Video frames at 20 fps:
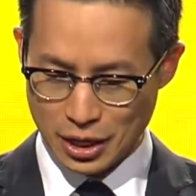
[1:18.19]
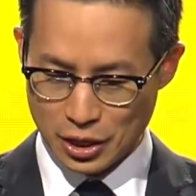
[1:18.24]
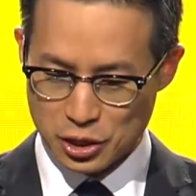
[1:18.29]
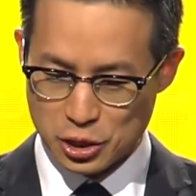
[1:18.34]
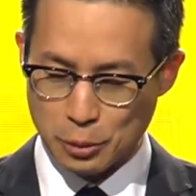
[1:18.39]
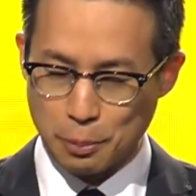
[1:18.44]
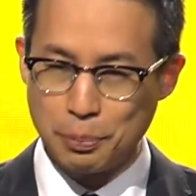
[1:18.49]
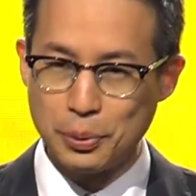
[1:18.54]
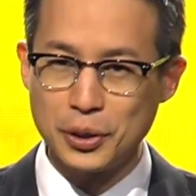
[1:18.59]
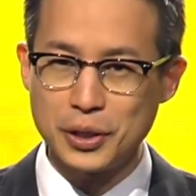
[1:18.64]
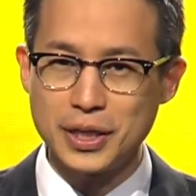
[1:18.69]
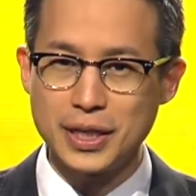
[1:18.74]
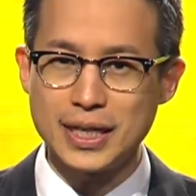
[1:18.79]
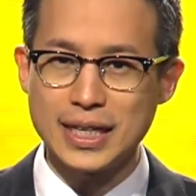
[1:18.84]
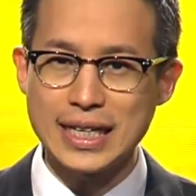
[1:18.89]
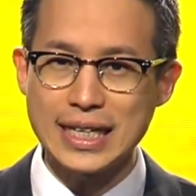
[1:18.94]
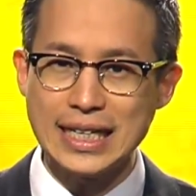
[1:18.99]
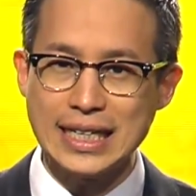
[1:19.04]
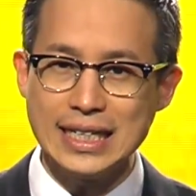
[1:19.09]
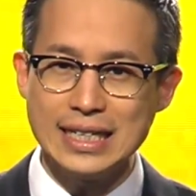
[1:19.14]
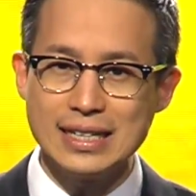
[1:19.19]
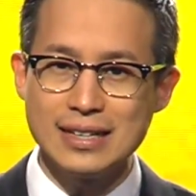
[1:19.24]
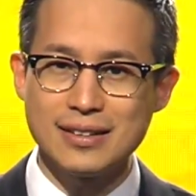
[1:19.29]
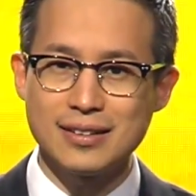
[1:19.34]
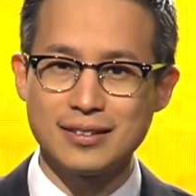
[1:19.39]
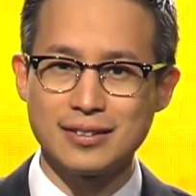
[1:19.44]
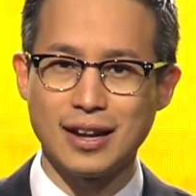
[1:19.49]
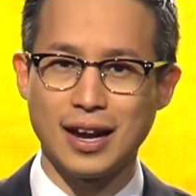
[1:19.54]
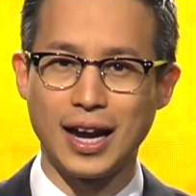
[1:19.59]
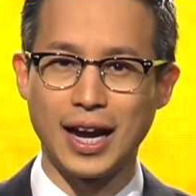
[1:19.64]
to put it
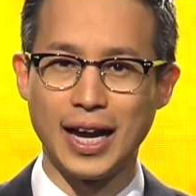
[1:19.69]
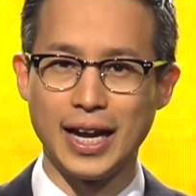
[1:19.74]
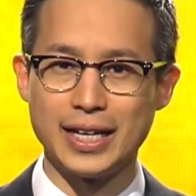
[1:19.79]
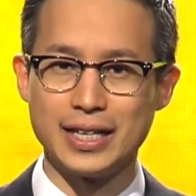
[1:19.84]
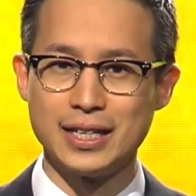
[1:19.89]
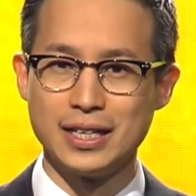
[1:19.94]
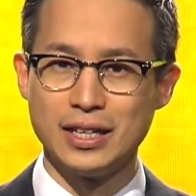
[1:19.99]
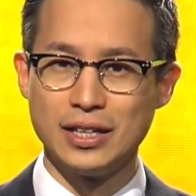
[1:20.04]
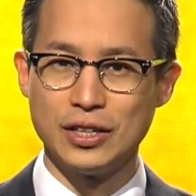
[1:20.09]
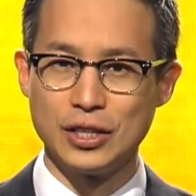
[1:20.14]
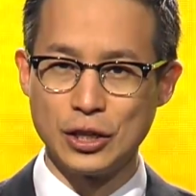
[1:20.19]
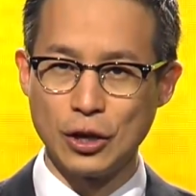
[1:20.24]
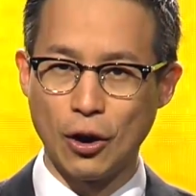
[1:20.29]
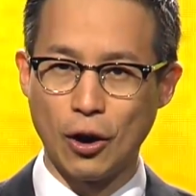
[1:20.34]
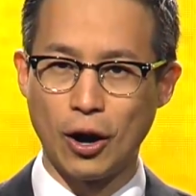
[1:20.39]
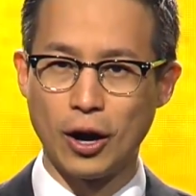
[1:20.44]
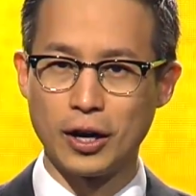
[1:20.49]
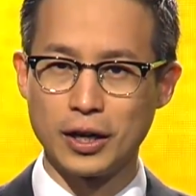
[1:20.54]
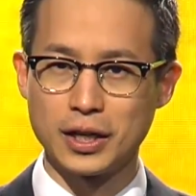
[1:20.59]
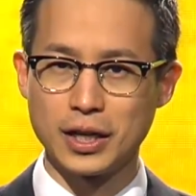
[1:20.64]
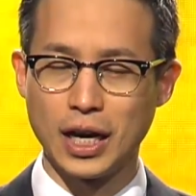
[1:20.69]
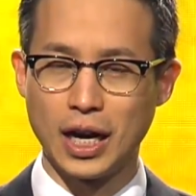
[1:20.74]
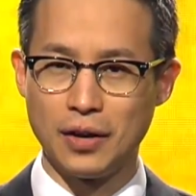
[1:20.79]
inside the Ark